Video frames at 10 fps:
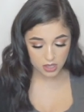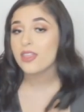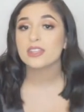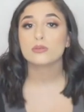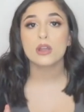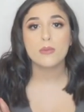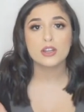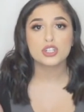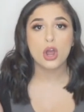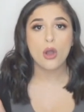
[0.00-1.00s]
That's pretty
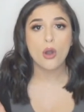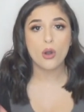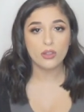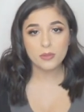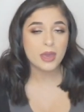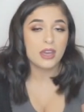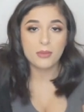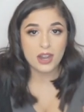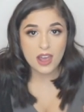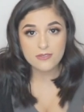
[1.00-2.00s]
much all the
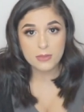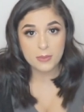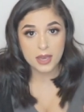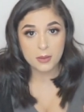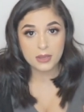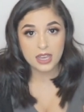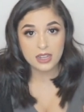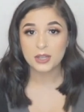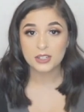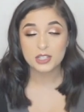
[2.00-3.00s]
makeup that I have in my makeup
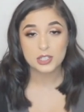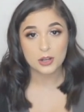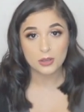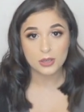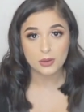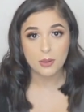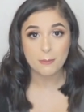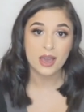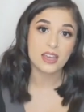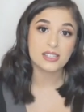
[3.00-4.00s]
kit. I'm going to show you
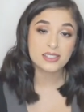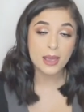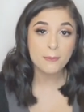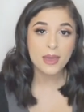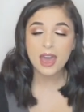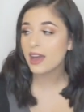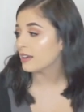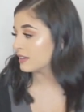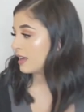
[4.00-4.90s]
my set bag,